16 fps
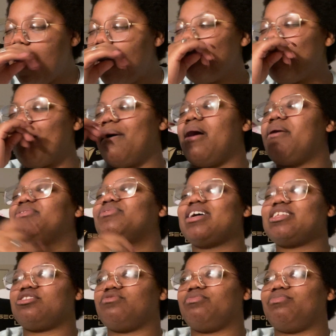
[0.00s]
Oh, I was
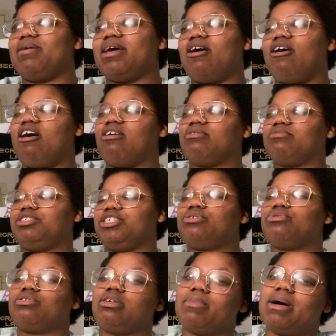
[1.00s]
reacting to
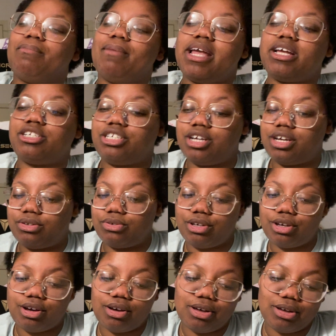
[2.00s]
Jikook on my main channel,
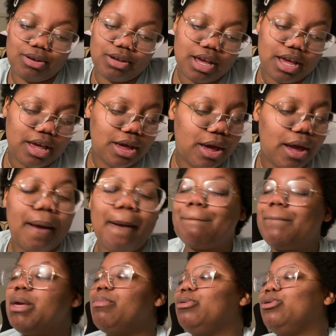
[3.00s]
y'all.
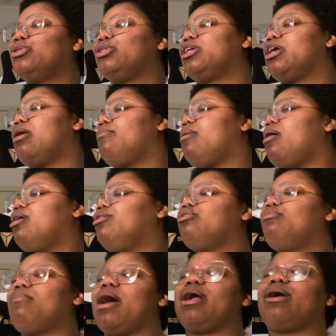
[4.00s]
People used to come
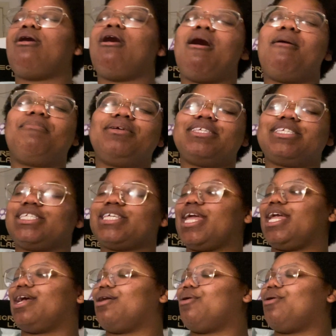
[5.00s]
under my comments saying